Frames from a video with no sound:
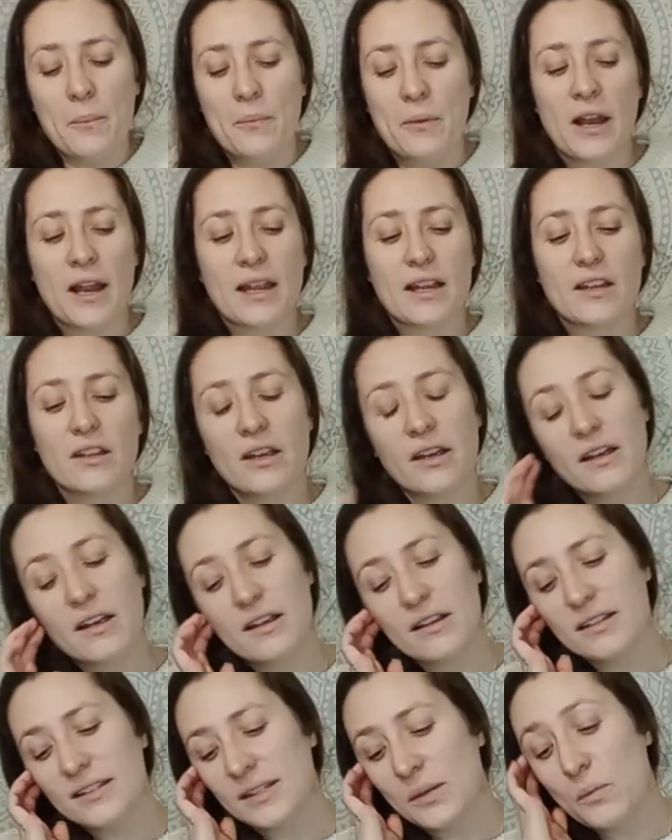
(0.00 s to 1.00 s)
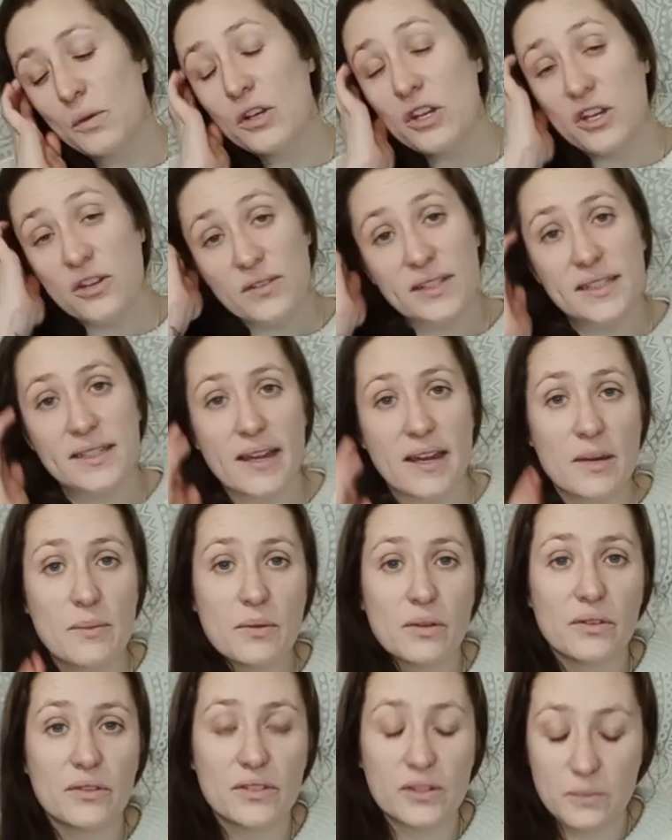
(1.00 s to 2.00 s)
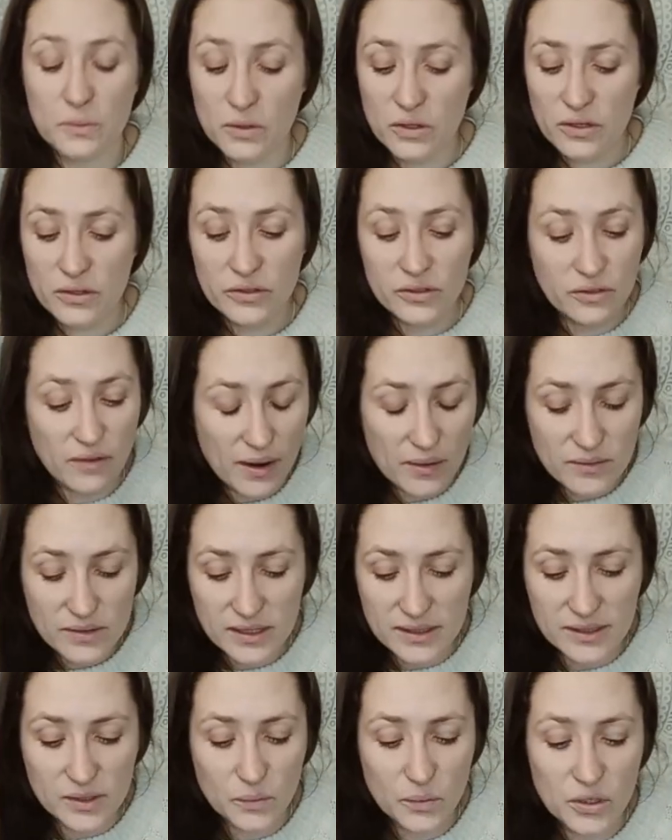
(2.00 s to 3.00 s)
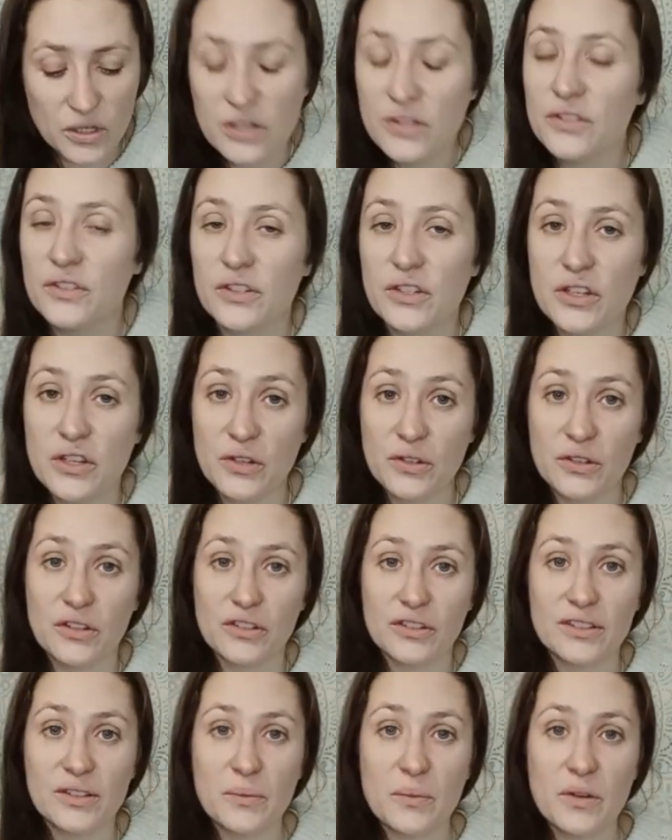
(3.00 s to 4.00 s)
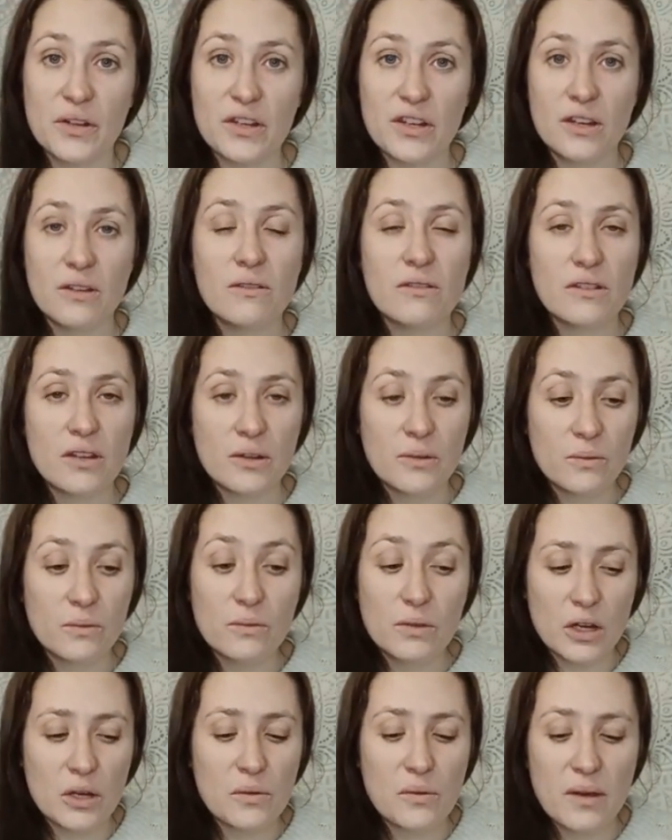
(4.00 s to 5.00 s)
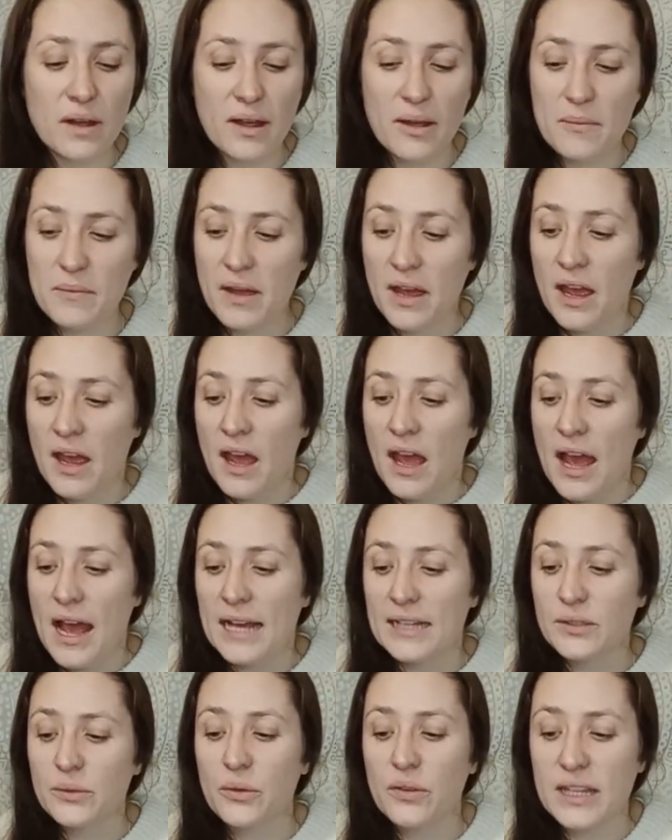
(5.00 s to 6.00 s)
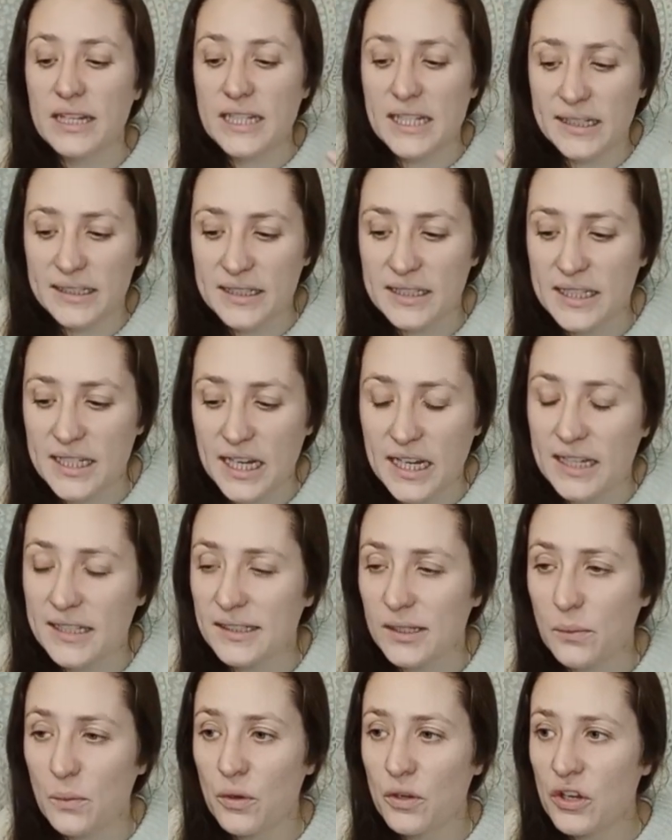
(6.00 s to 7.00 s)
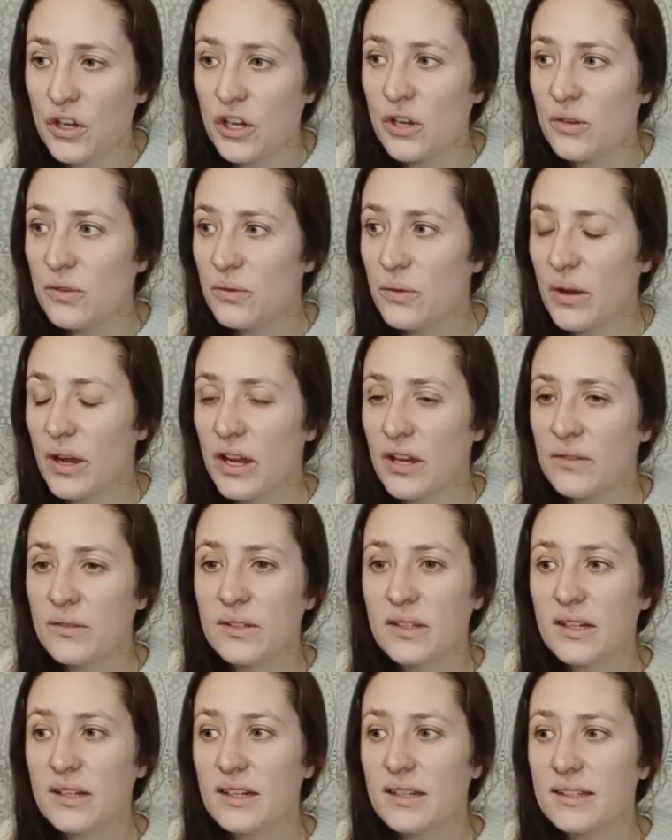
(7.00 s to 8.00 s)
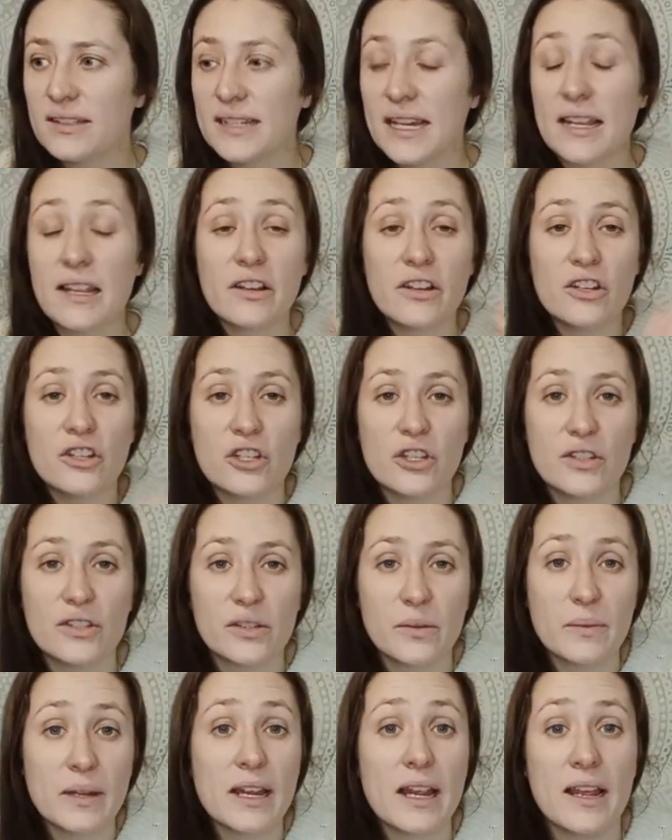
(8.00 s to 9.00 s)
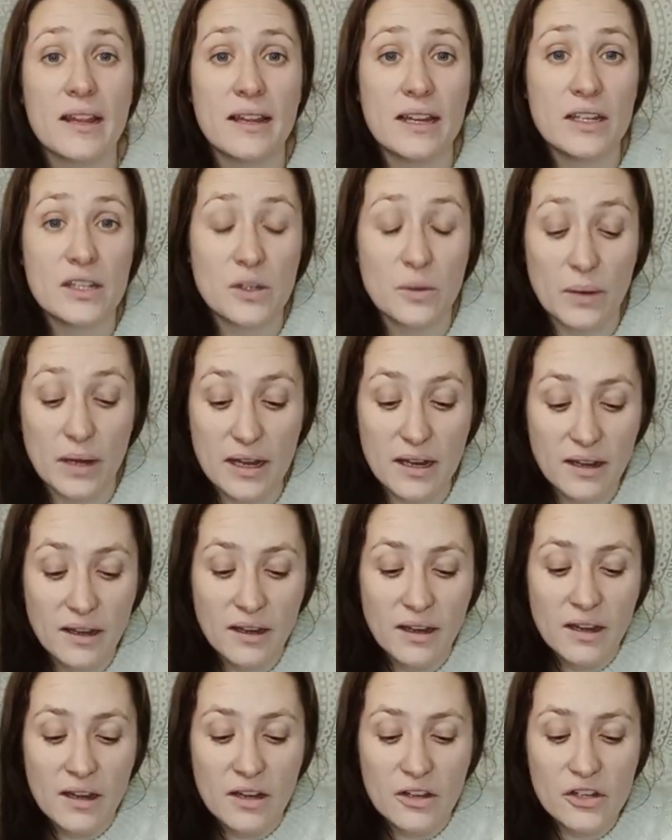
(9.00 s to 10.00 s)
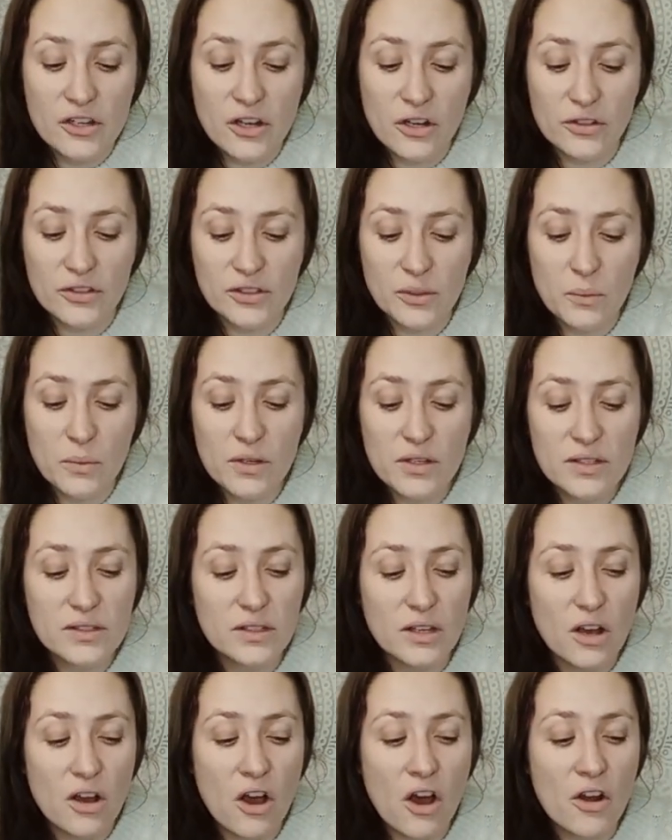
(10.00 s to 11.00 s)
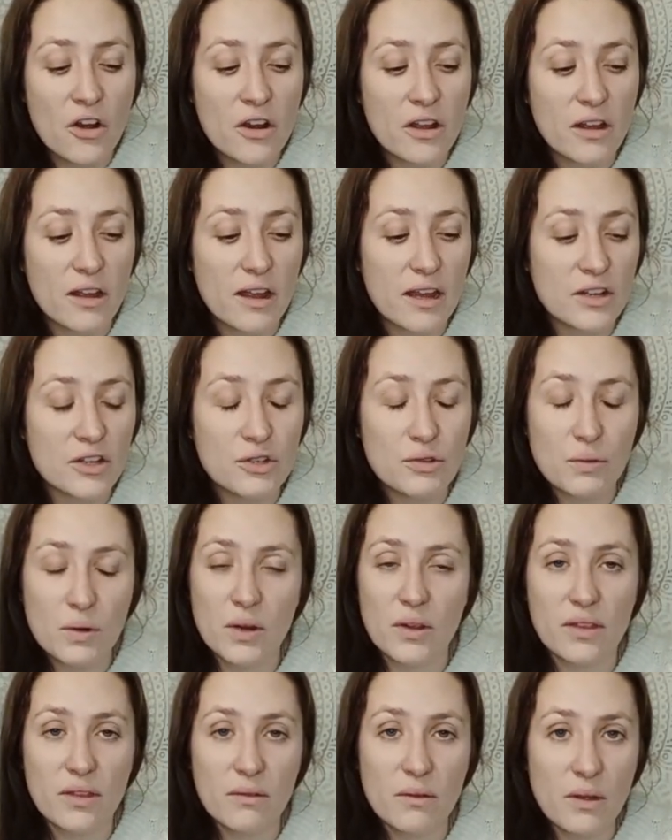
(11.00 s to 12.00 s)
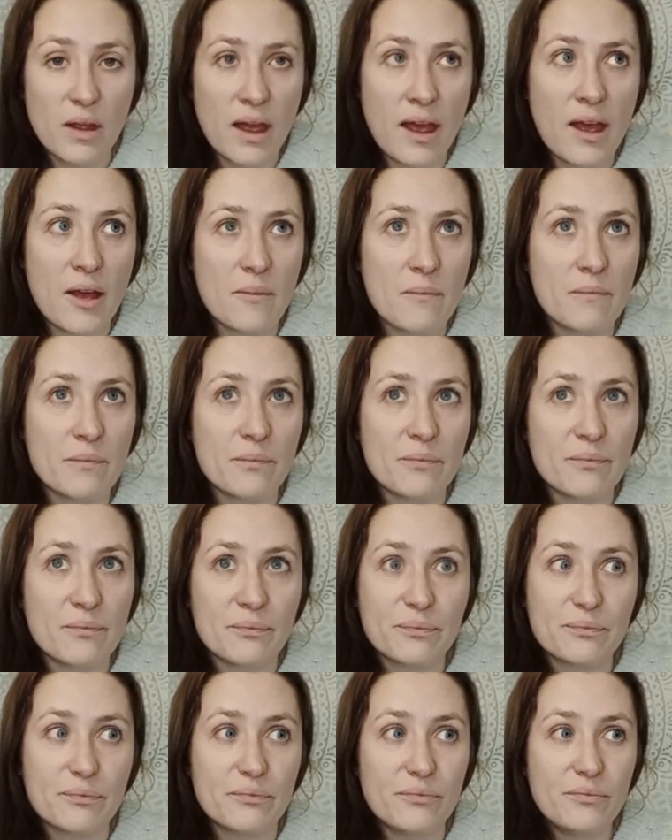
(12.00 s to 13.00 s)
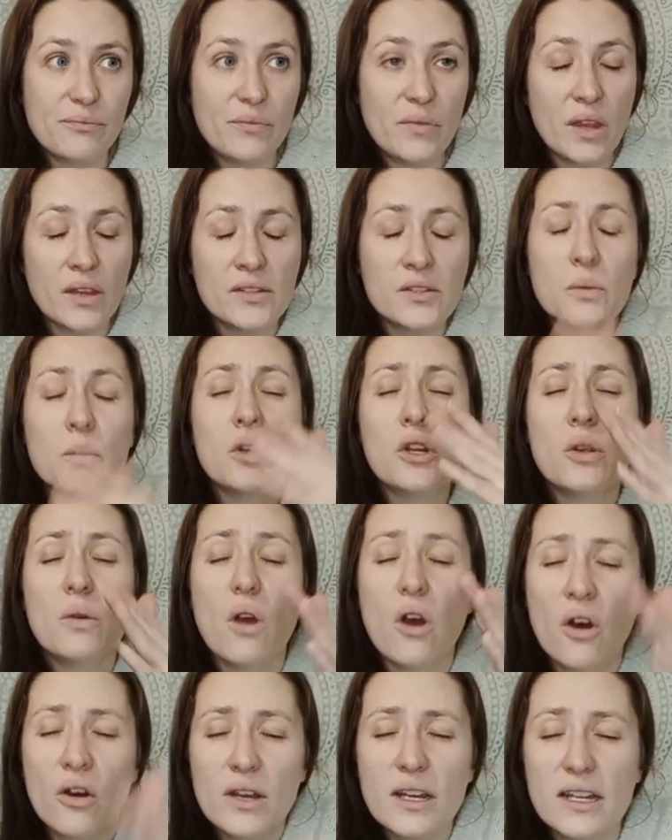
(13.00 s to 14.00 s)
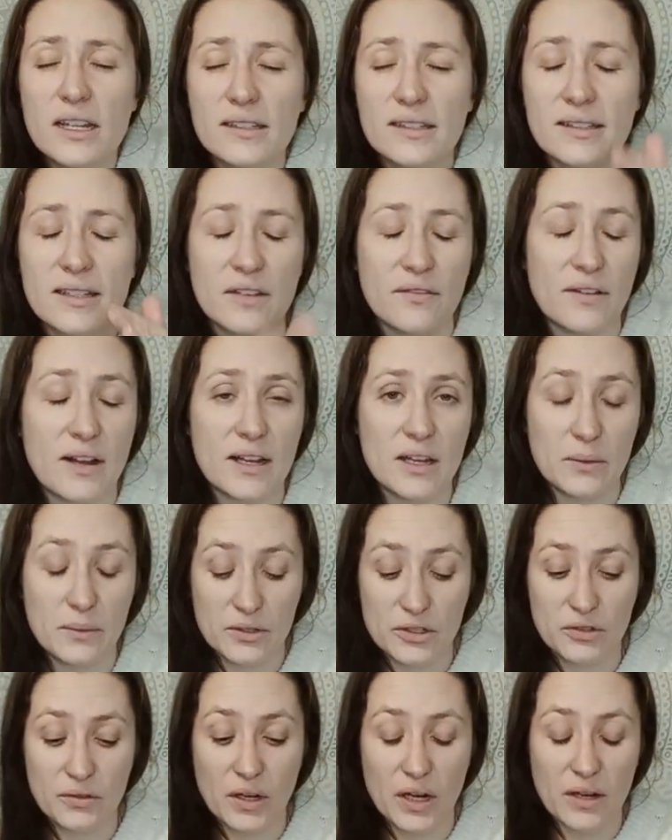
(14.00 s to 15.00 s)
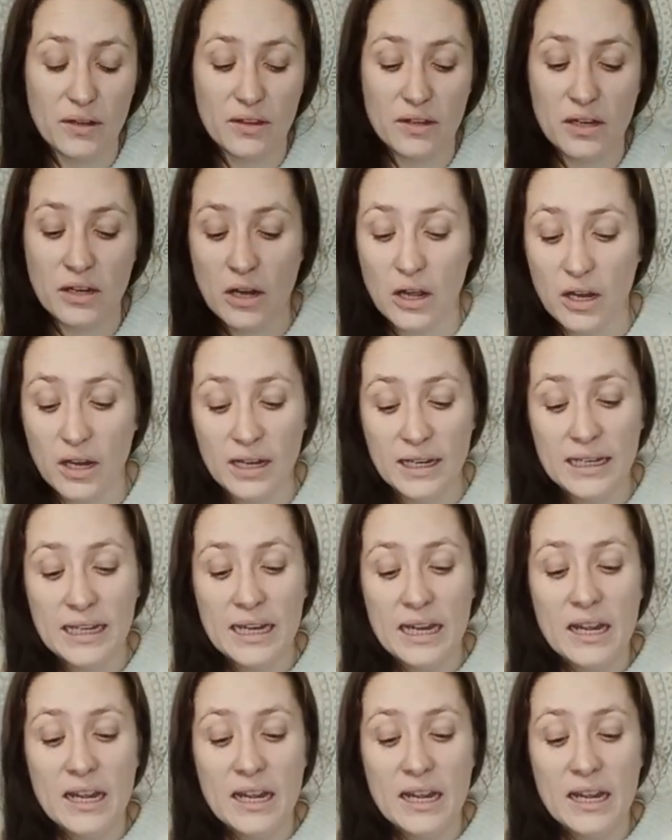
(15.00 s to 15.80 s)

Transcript: But like someone who's stable, someone who's grounded, someone who's secure, someone who has authenticity, someone who's going to say they're going to do something and they do it. You know, someone's honor and truth, someone who honors their value and truth, you know.